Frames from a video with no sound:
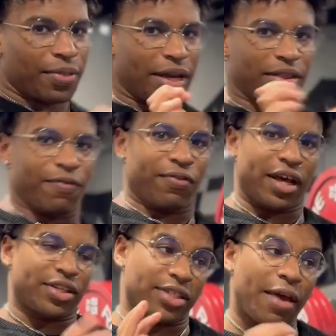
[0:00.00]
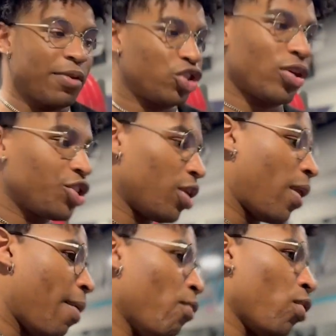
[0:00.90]
like the flex, because I've been stretching a
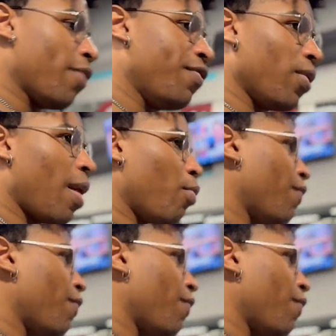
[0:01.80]
lot more. I feel a lot more